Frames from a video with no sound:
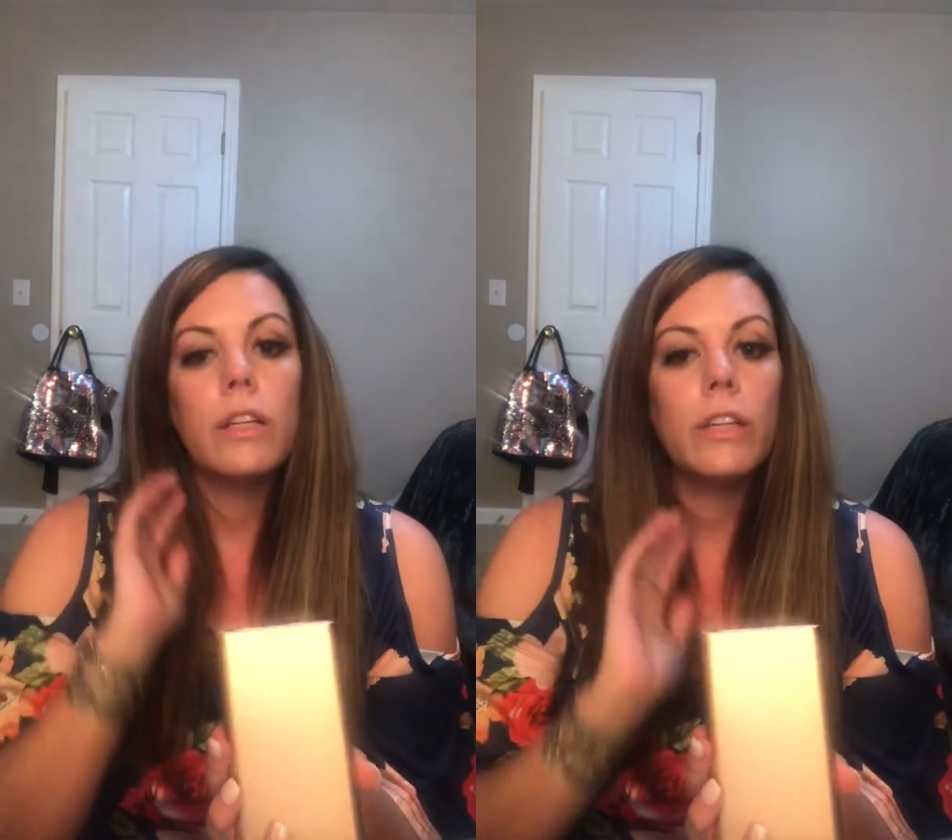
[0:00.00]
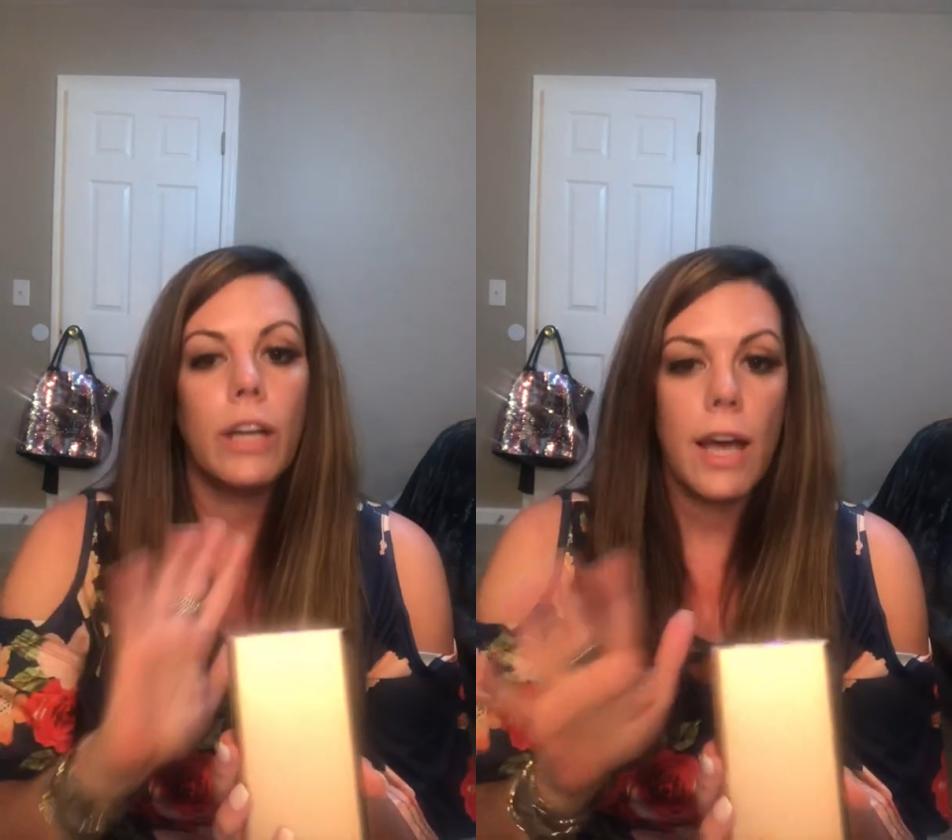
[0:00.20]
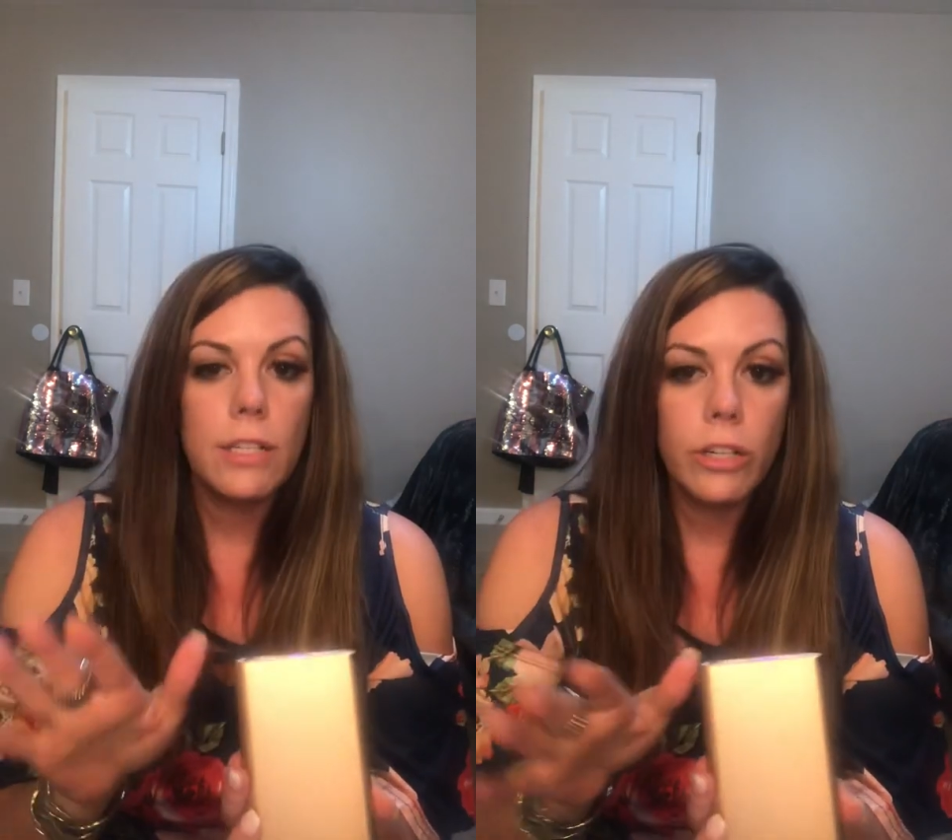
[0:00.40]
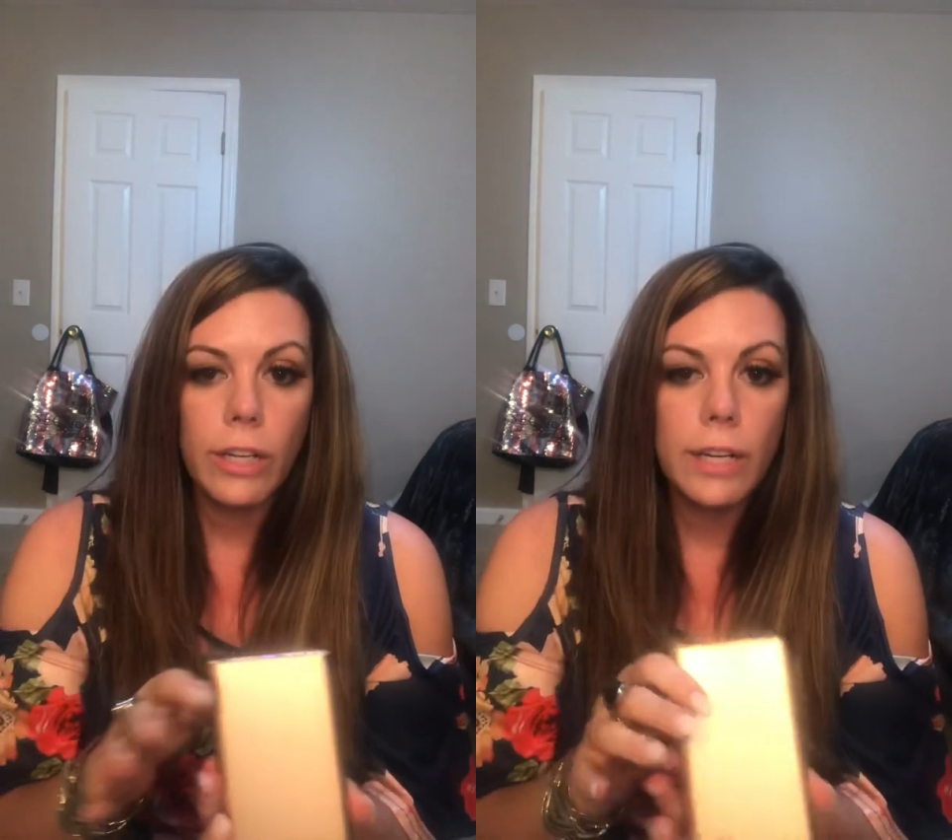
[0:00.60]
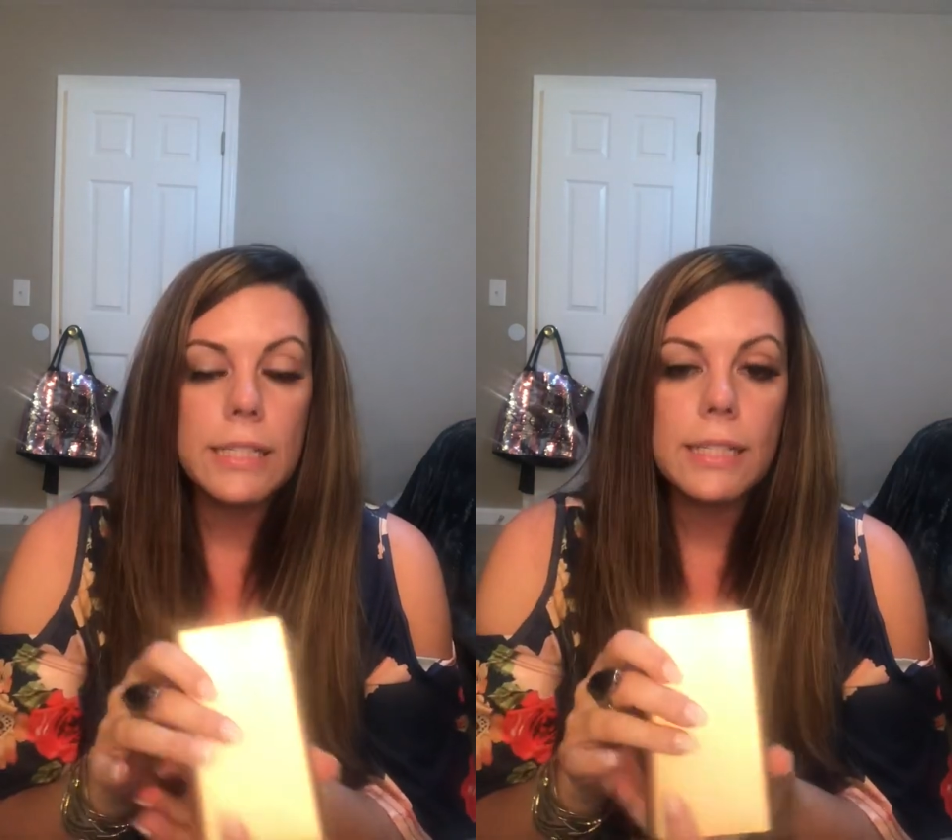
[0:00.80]
You guys are
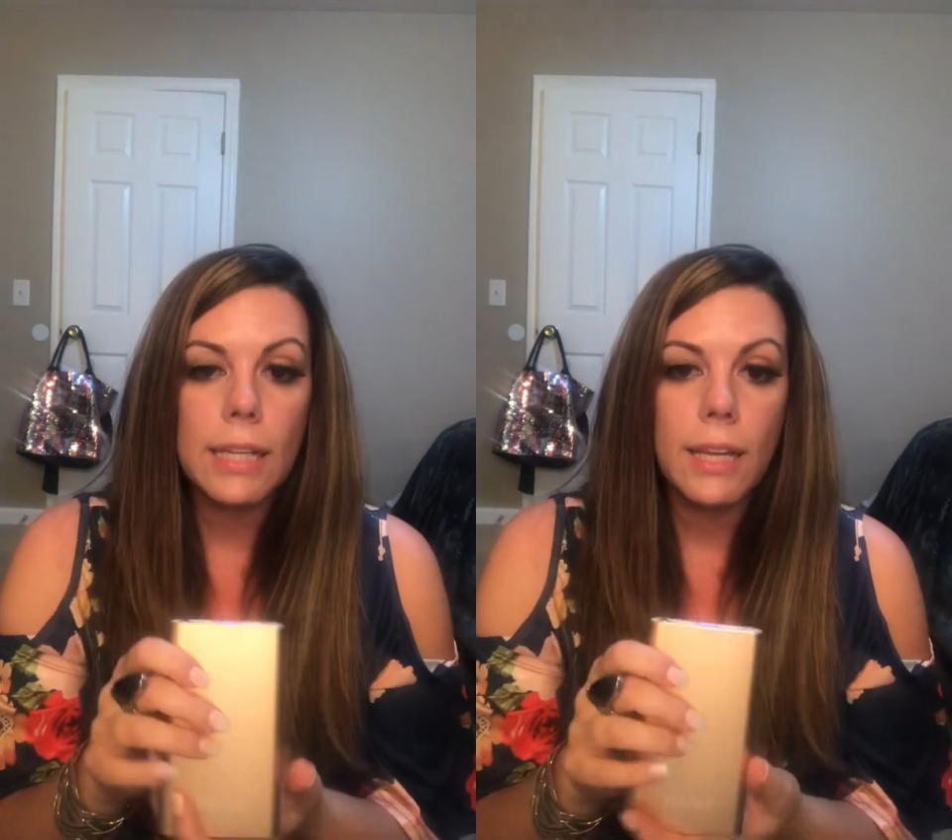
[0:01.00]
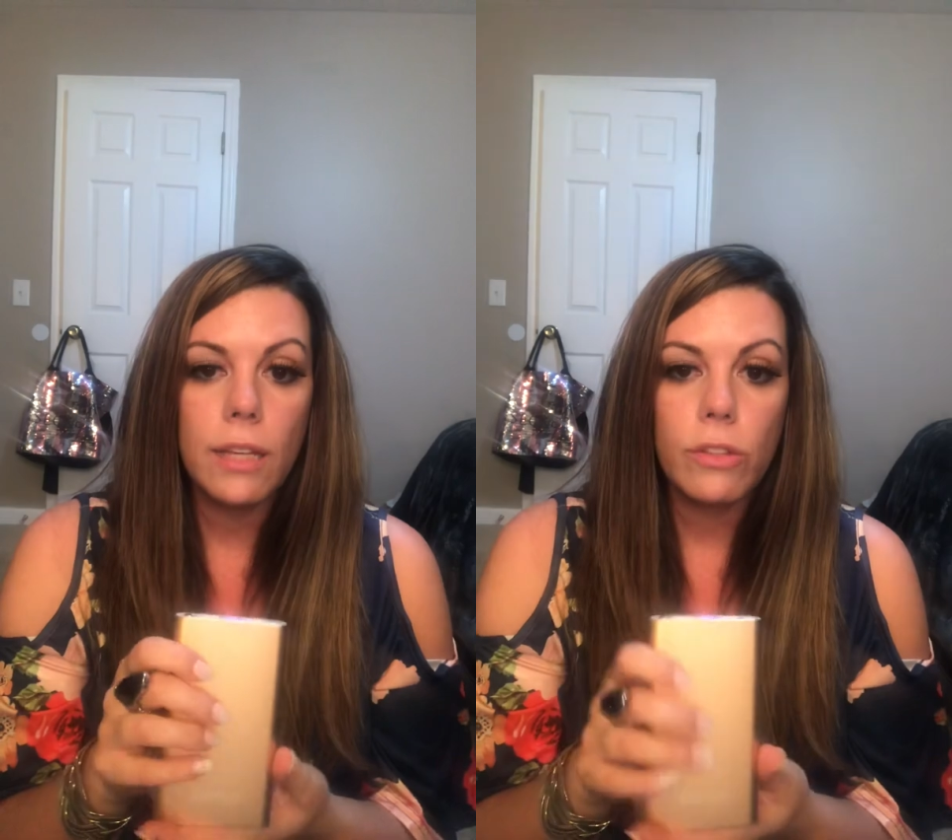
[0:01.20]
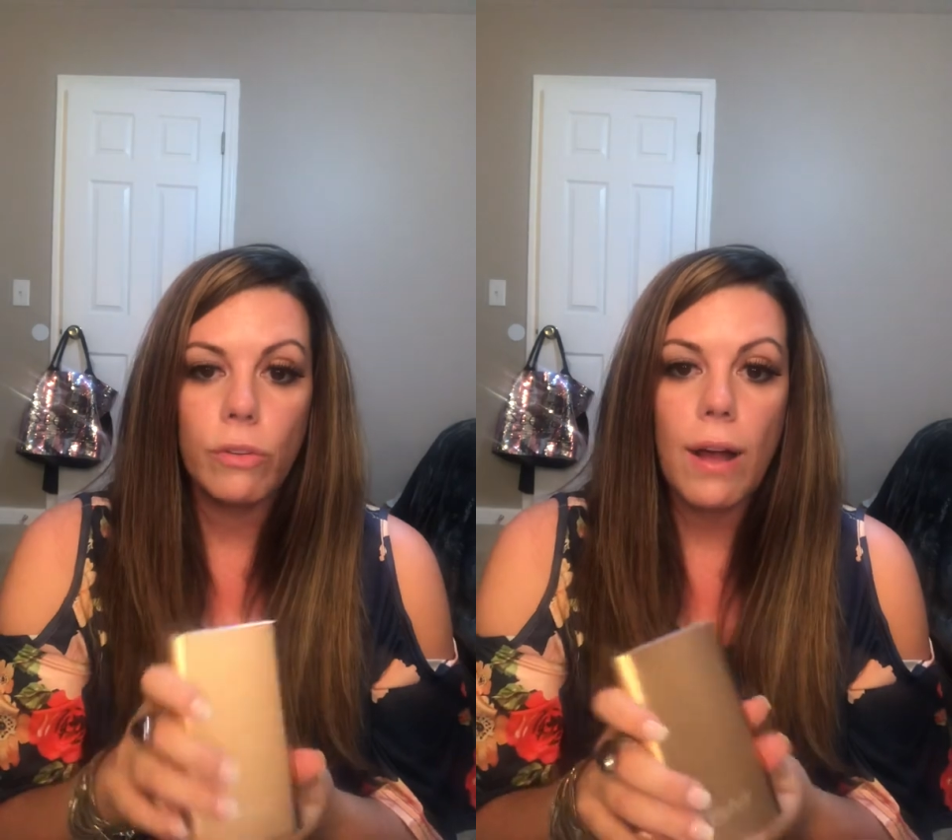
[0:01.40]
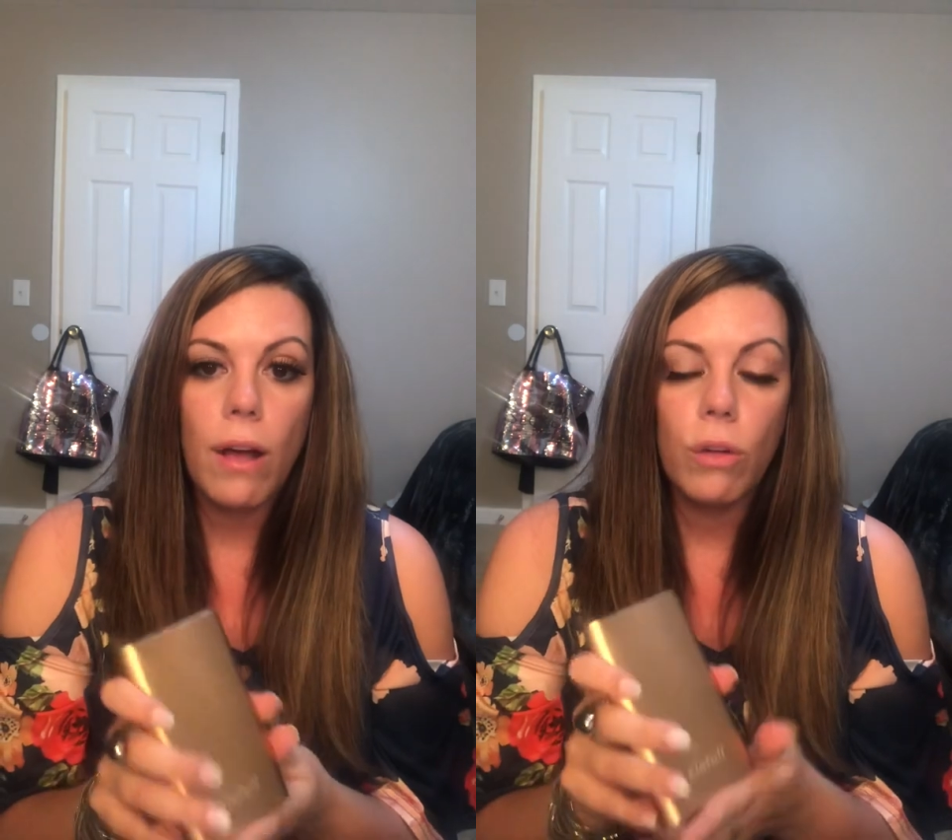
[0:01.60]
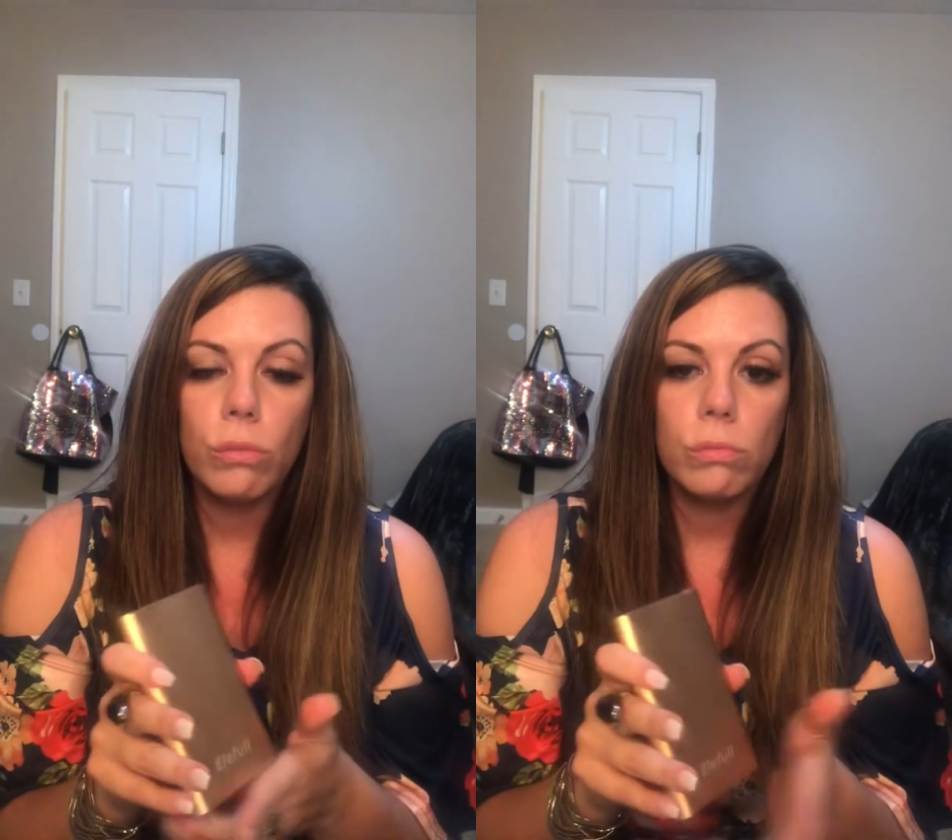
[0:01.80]
going to see
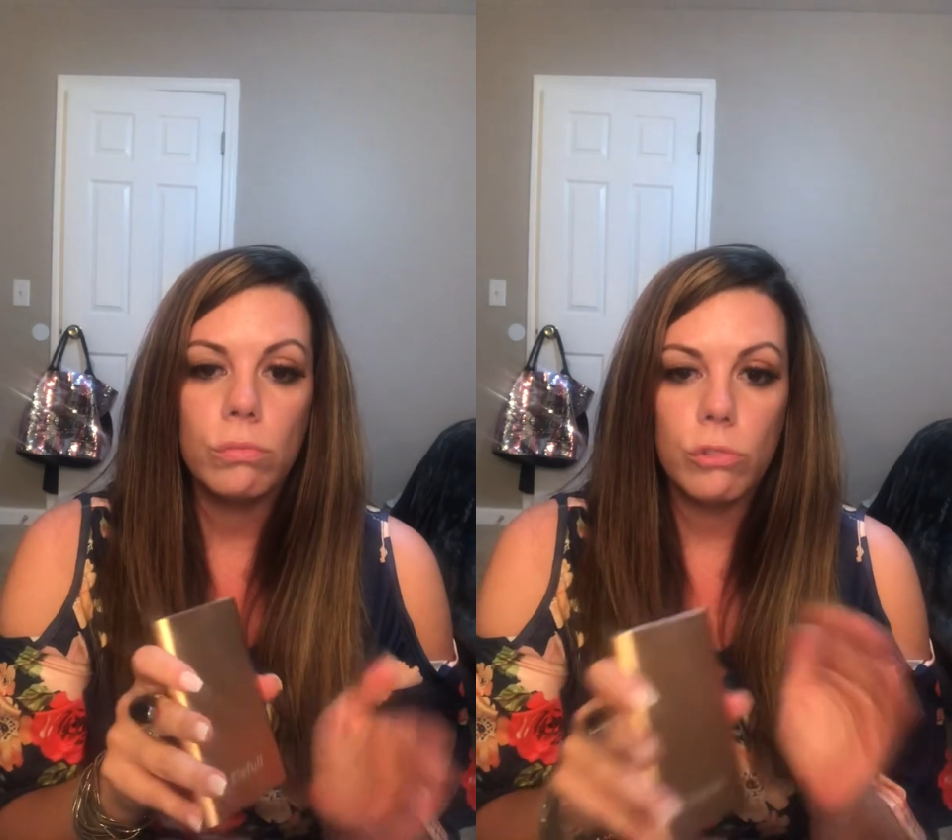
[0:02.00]
throughout